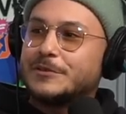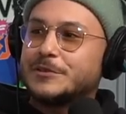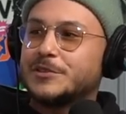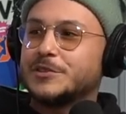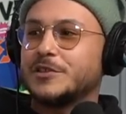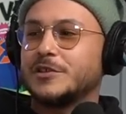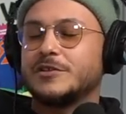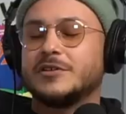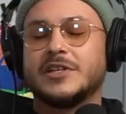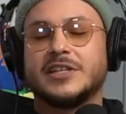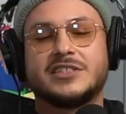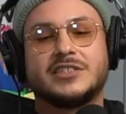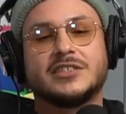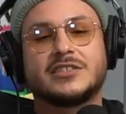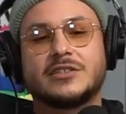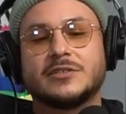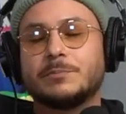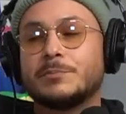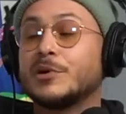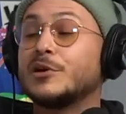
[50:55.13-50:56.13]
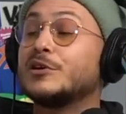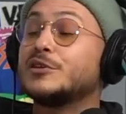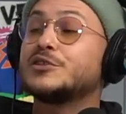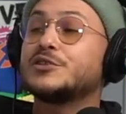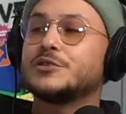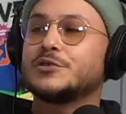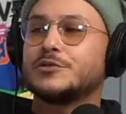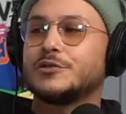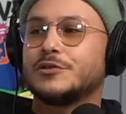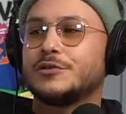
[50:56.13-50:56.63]
So it's just a
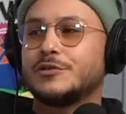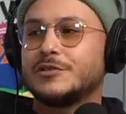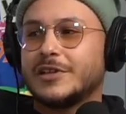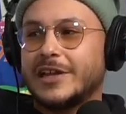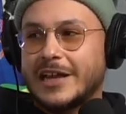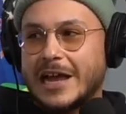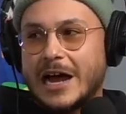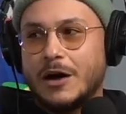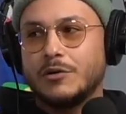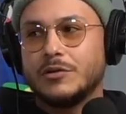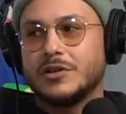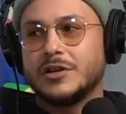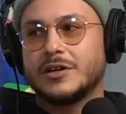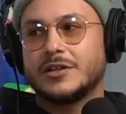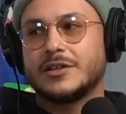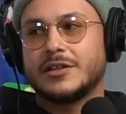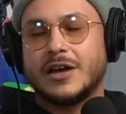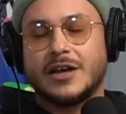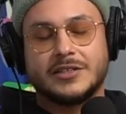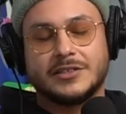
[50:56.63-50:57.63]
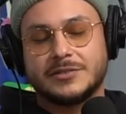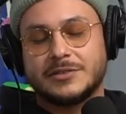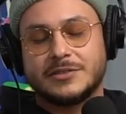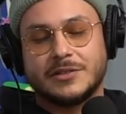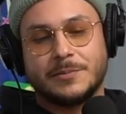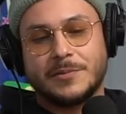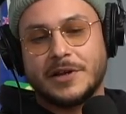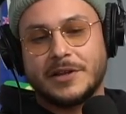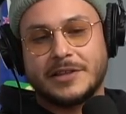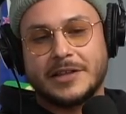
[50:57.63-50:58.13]
personal, like, outlook.
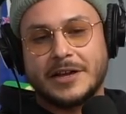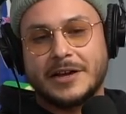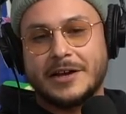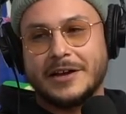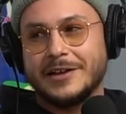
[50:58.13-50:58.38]
I'm not that guy